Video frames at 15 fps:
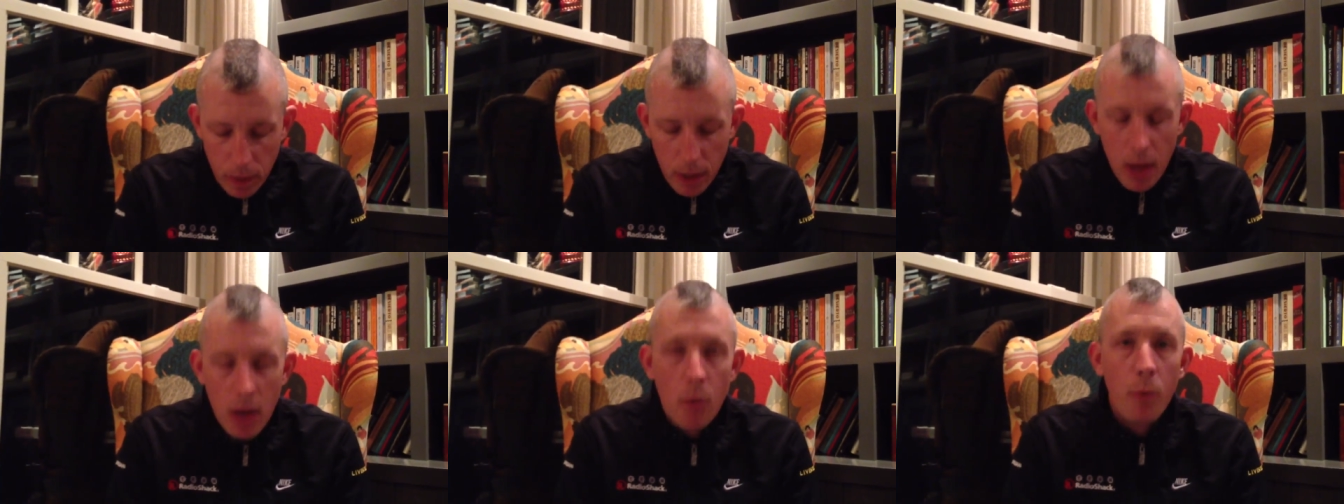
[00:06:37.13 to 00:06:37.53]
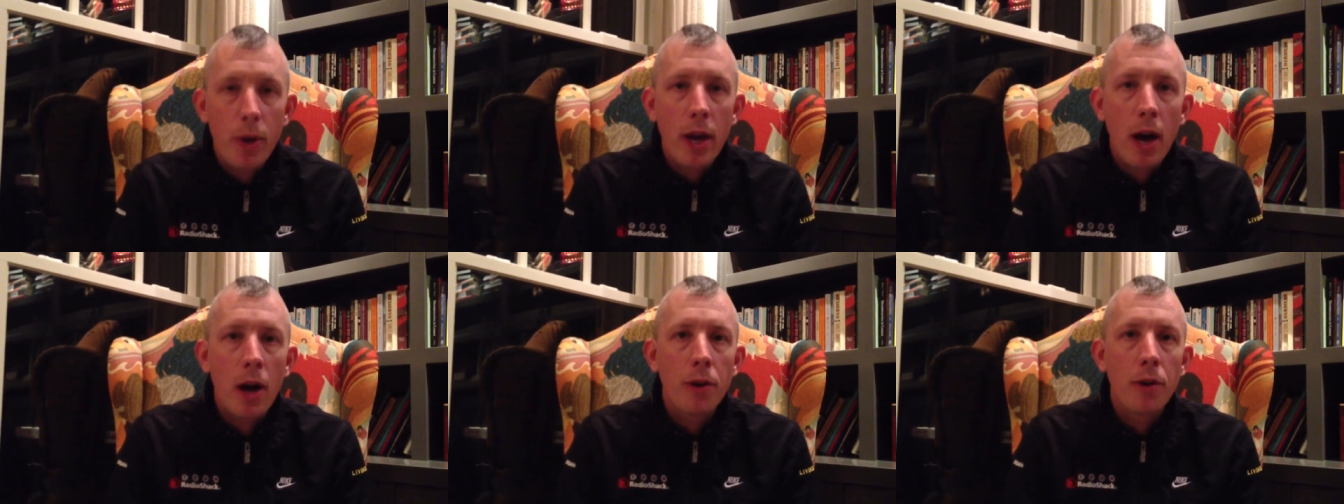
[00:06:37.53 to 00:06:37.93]
and we
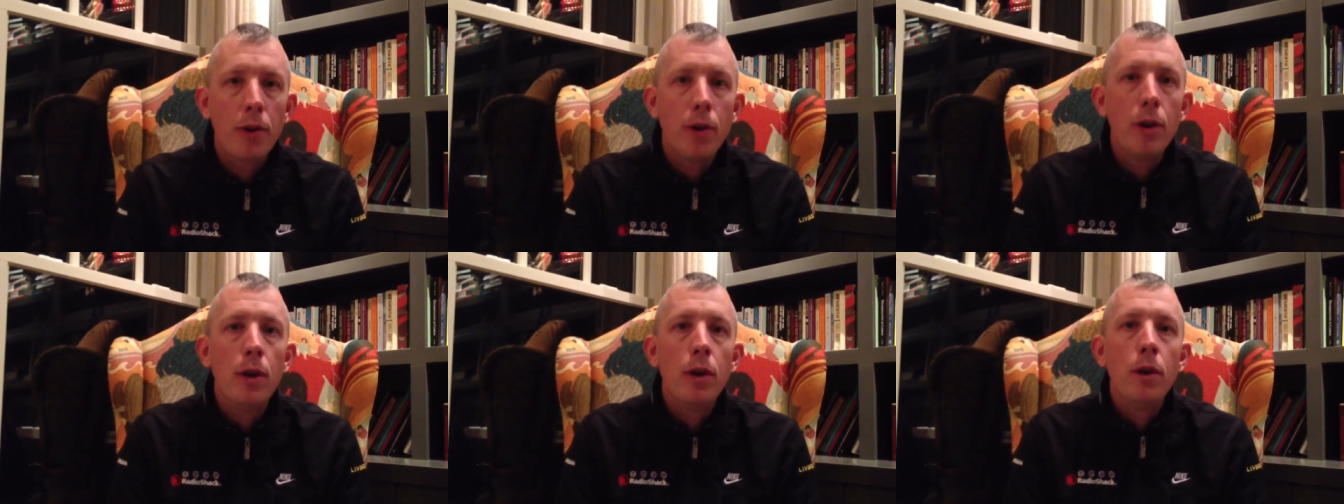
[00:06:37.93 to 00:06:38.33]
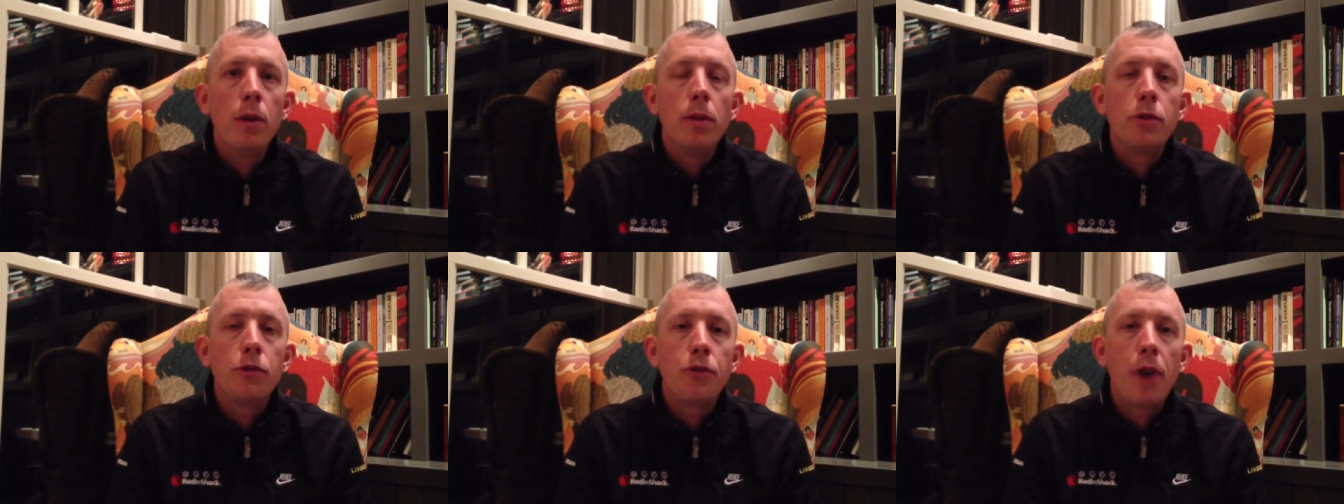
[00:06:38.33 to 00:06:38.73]
honor
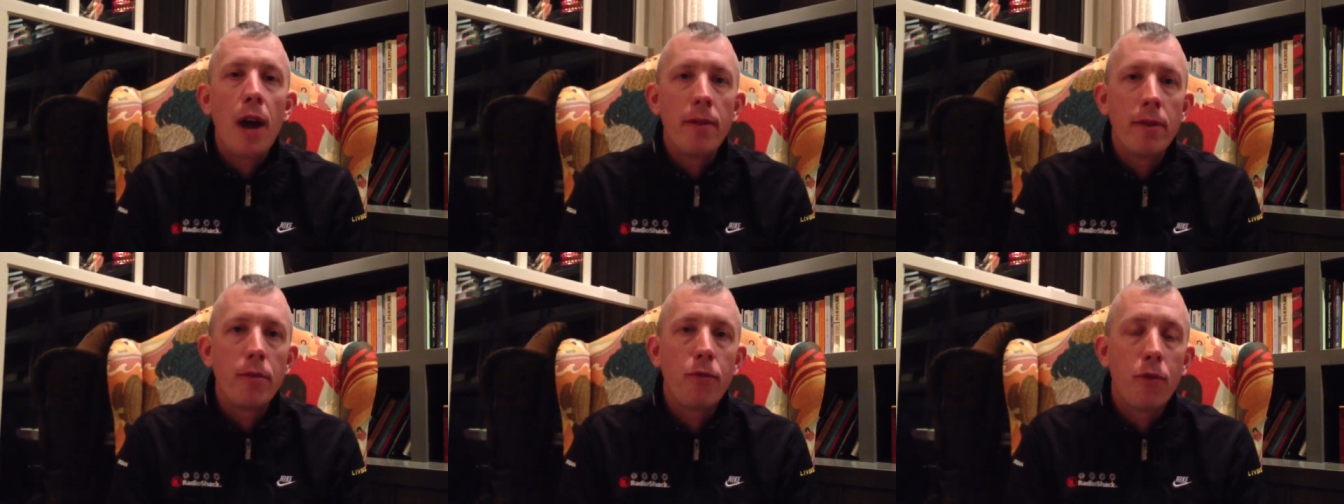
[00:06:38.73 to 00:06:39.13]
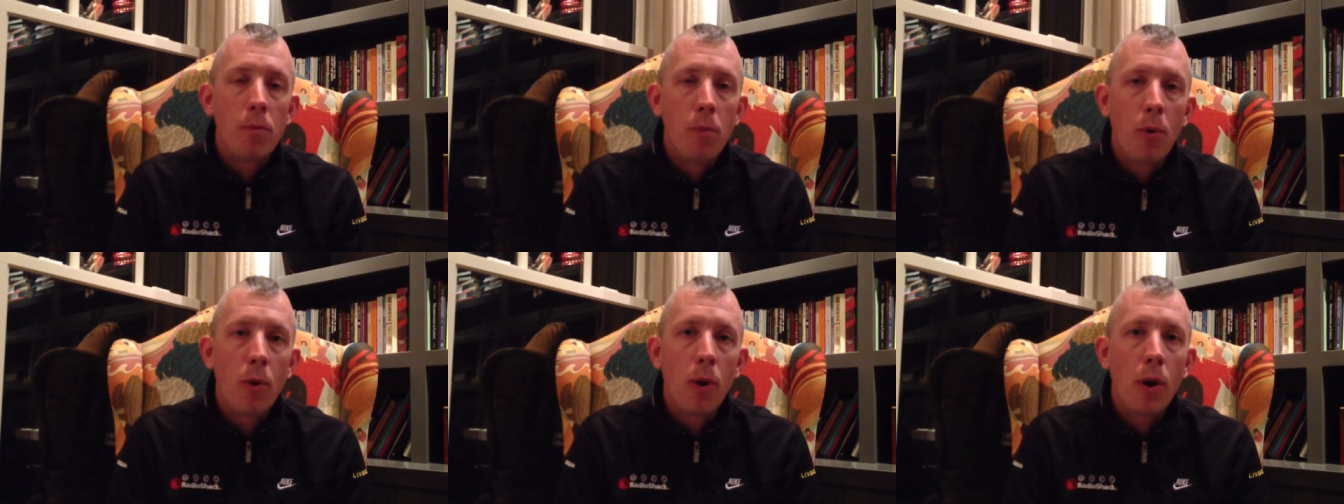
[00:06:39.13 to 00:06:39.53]
the Striving for
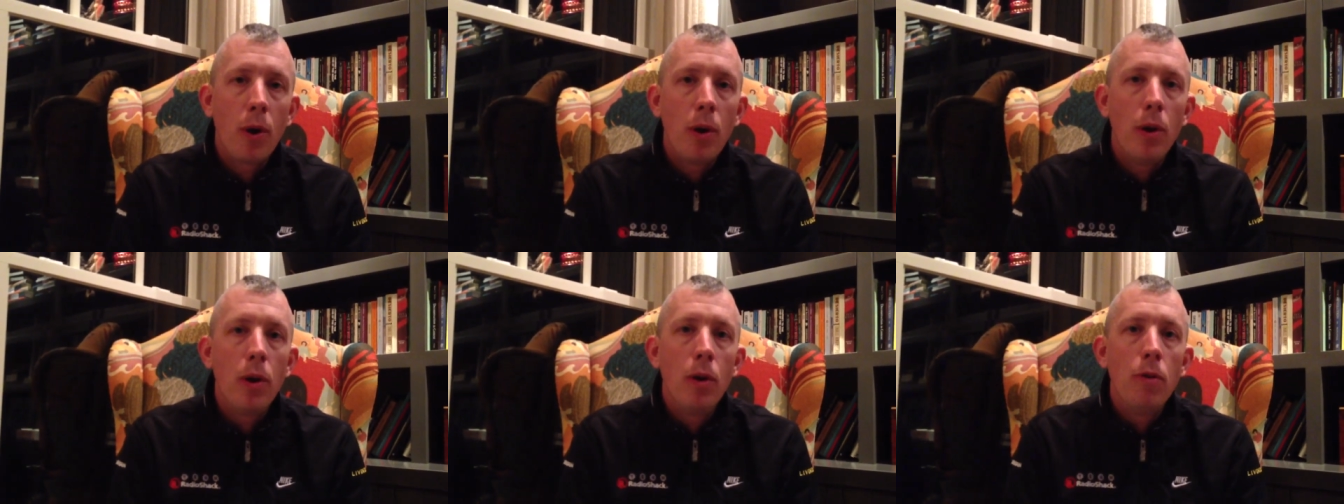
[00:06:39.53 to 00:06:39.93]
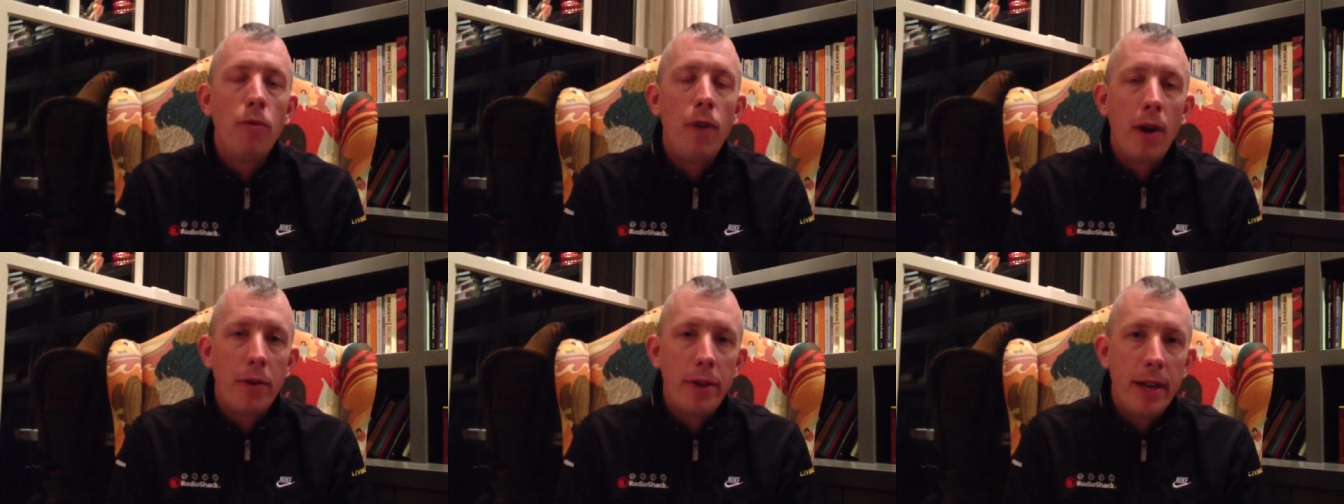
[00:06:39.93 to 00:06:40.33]
More
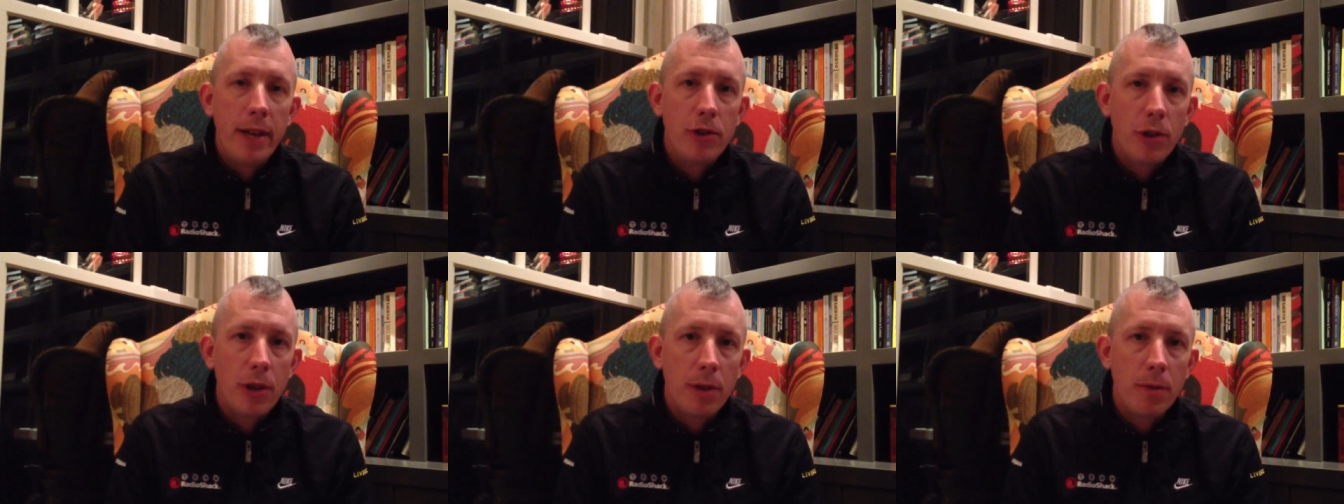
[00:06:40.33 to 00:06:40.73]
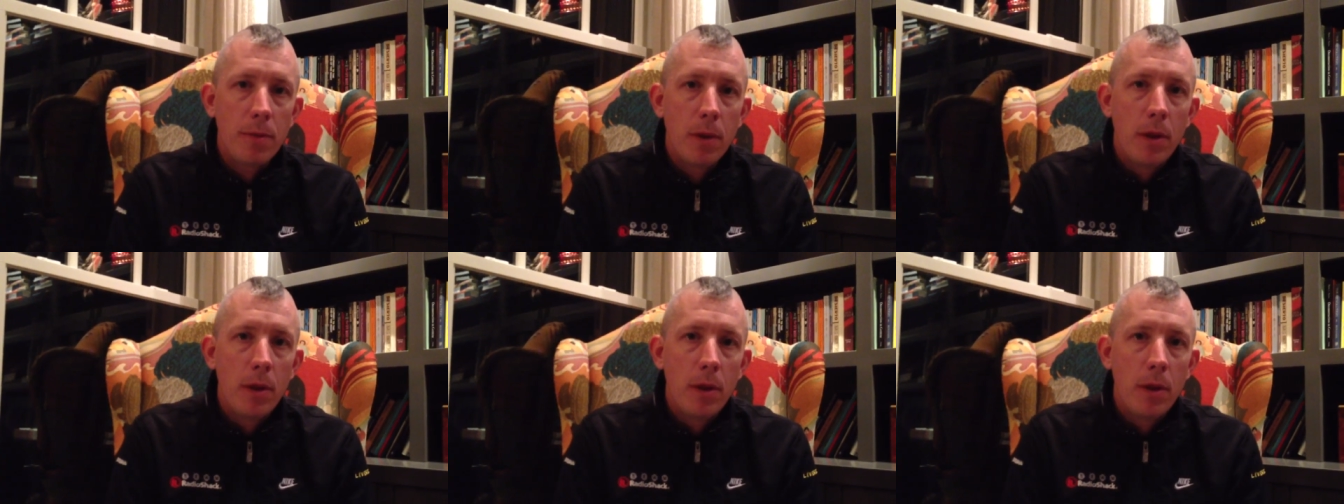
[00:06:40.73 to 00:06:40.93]
Foundation,